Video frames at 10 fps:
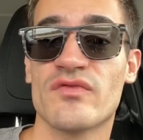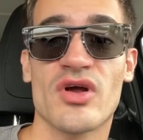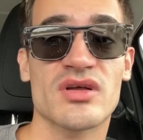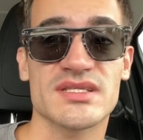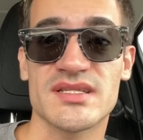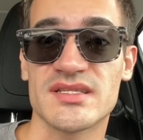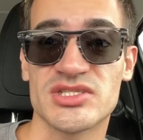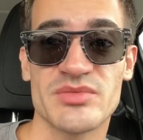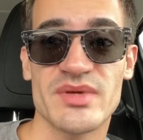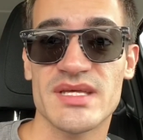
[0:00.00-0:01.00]
far because I need
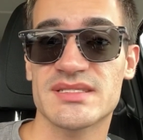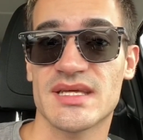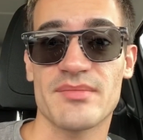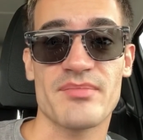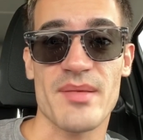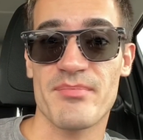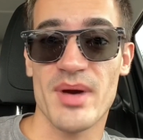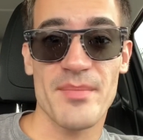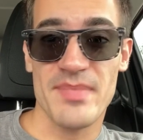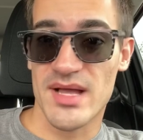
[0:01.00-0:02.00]
a GPS to get my
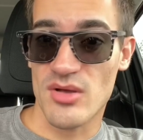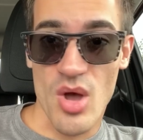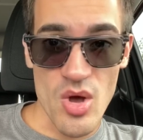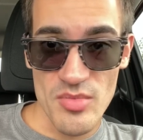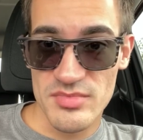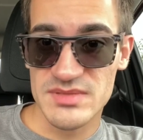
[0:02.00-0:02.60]
butt back home.